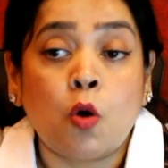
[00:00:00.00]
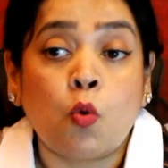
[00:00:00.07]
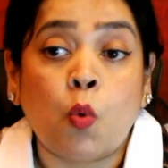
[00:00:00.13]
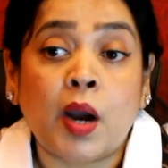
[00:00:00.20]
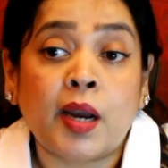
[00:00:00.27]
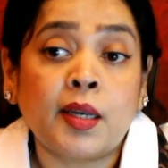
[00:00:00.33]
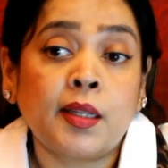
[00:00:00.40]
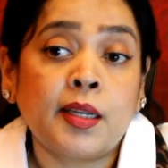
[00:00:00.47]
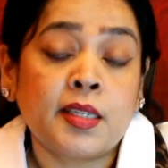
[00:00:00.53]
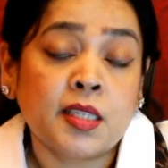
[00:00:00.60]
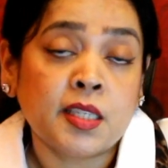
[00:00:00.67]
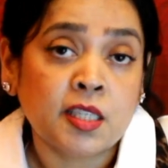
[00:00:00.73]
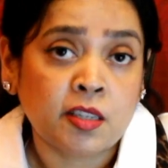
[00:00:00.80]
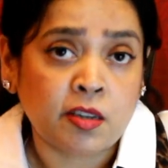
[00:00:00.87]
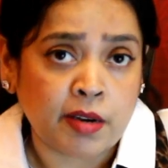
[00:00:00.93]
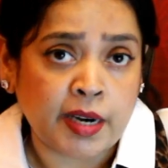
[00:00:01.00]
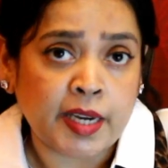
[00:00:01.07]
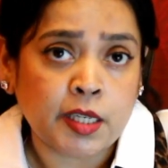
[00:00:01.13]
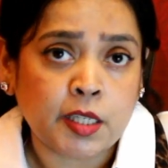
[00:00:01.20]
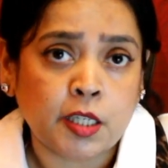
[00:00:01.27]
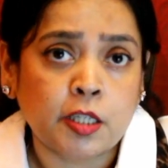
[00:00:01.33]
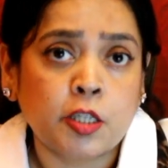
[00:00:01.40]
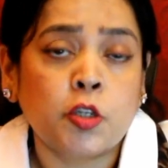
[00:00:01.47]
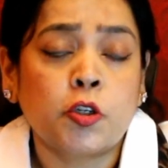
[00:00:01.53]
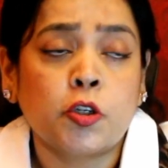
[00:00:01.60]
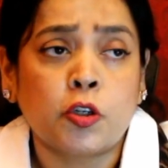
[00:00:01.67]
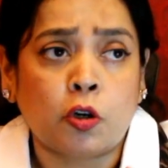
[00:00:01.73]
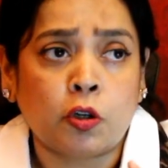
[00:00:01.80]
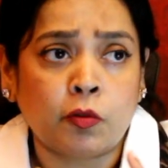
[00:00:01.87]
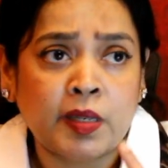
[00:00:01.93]
While it is great, you should
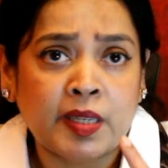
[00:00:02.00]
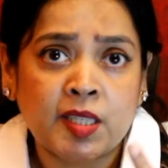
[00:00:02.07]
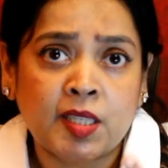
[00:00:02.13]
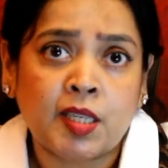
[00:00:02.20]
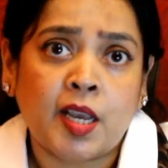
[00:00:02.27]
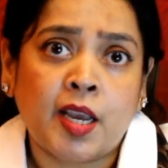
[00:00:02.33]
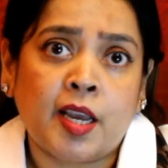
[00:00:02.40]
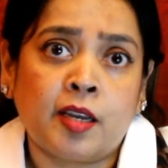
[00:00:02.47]
always